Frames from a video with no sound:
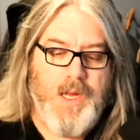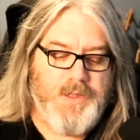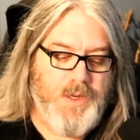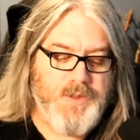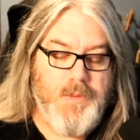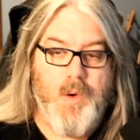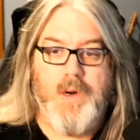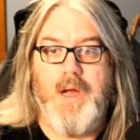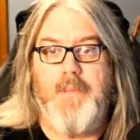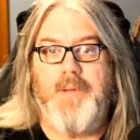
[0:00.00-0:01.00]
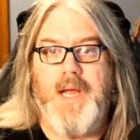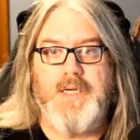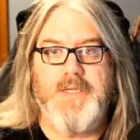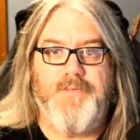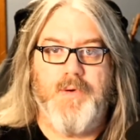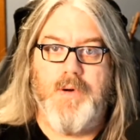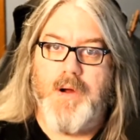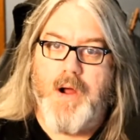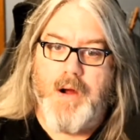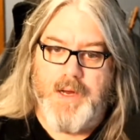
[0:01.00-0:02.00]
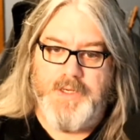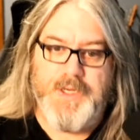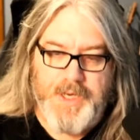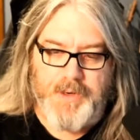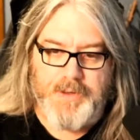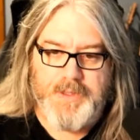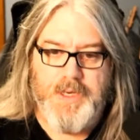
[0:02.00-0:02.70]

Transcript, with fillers: it's also more complex for our engineers